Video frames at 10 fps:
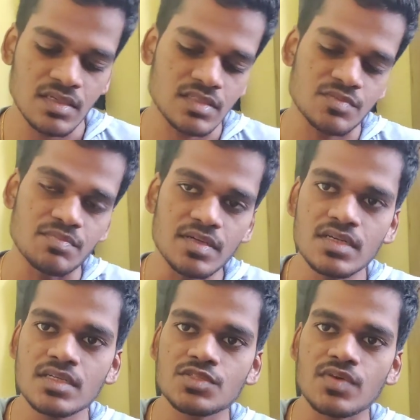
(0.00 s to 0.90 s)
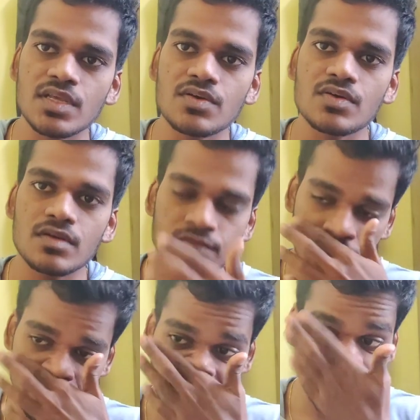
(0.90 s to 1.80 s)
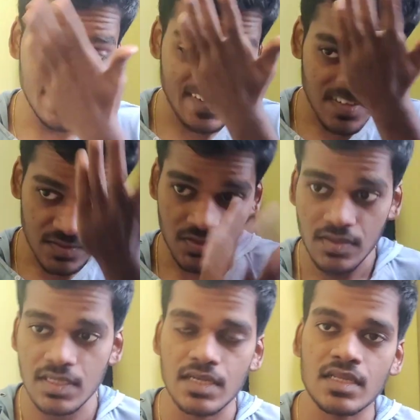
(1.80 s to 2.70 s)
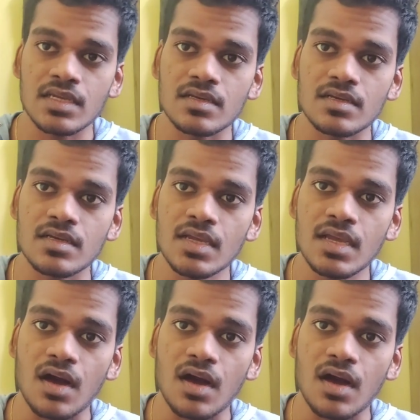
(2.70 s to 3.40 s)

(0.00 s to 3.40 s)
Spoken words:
Its build is very good. For $30, you are getting a